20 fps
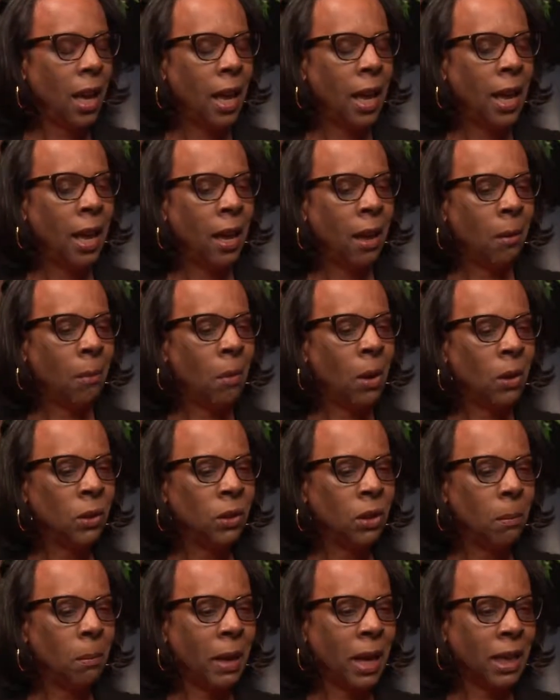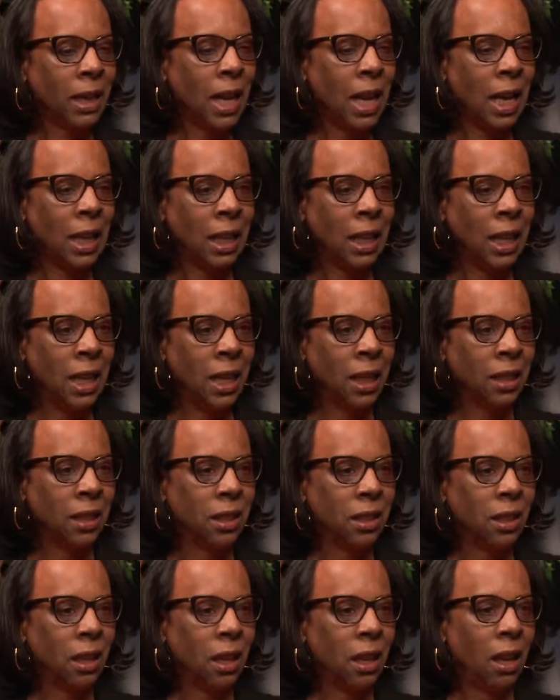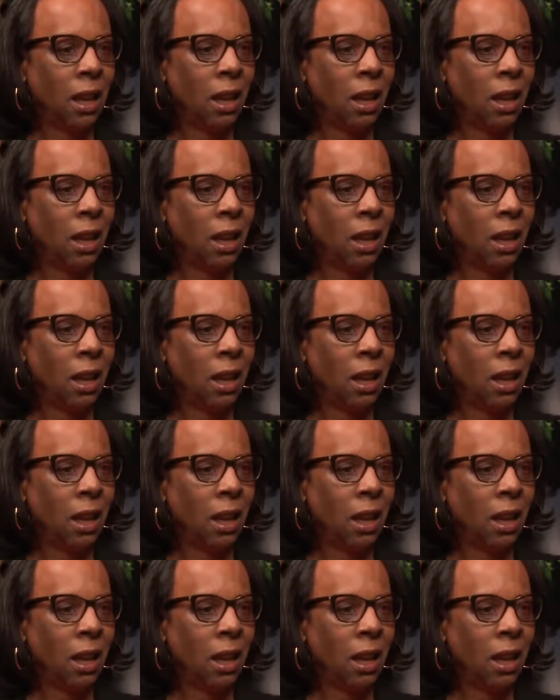And most of my colleagues